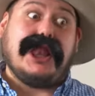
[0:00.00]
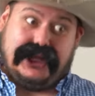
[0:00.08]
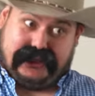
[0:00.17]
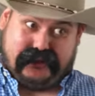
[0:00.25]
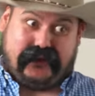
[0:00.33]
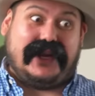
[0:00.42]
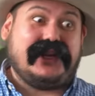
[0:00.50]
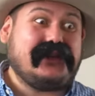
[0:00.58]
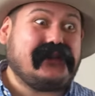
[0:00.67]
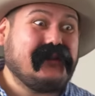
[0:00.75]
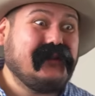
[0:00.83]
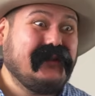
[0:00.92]
Let's trade
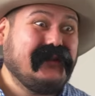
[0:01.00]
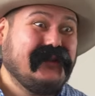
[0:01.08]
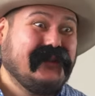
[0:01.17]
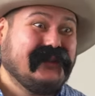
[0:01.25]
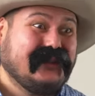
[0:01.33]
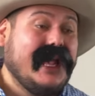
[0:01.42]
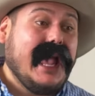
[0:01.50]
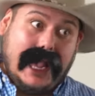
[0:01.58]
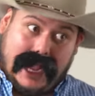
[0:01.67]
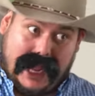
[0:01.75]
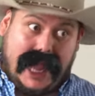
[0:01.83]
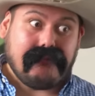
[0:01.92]
shoes.
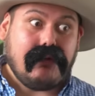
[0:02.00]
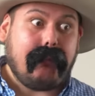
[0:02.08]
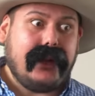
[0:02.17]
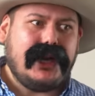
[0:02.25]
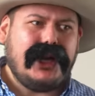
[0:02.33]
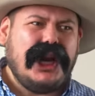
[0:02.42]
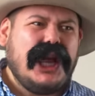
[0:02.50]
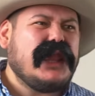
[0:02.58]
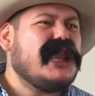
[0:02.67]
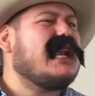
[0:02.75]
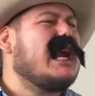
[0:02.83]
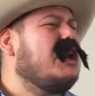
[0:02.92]
I have a pair
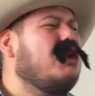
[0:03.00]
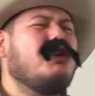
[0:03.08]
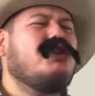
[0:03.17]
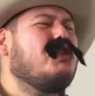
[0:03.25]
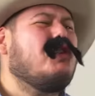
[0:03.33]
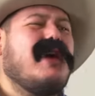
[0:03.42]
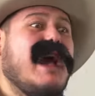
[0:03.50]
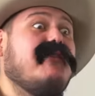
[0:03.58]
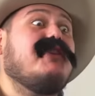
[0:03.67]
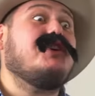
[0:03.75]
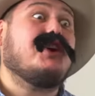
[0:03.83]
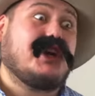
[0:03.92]
that I know you don't have
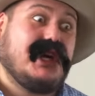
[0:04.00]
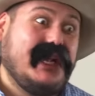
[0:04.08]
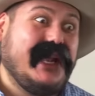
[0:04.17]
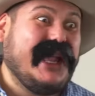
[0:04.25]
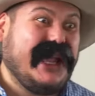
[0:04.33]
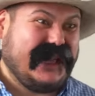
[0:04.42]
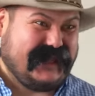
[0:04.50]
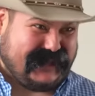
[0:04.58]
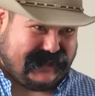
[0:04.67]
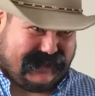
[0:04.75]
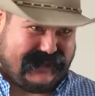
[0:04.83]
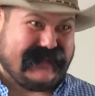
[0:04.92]
in your collection.